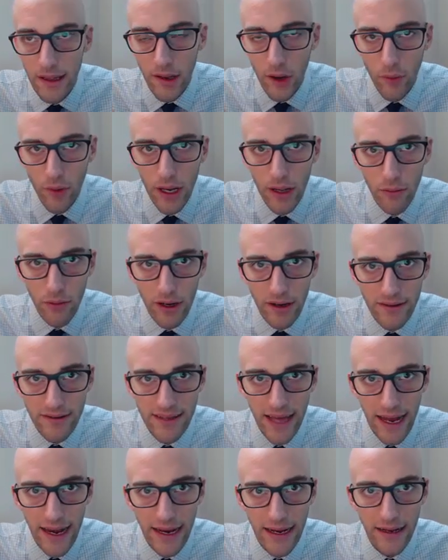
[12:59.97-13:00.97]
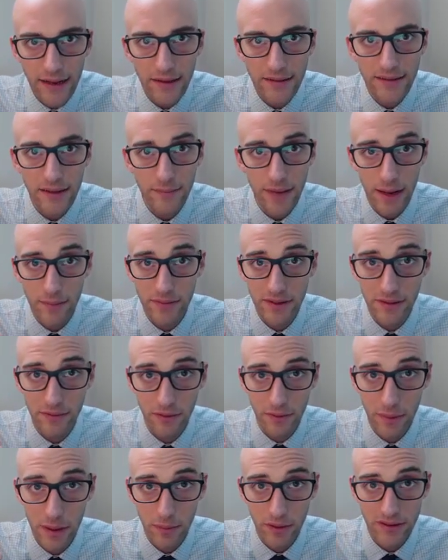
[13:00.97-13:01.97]
In the real world setting, sometimes
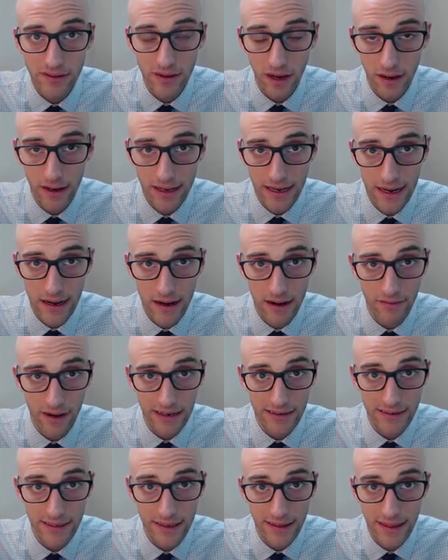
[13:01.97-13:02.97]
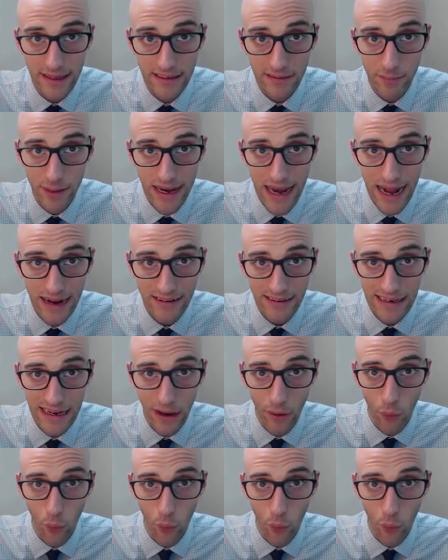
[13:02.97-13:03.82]
when people start an intervention, things might actually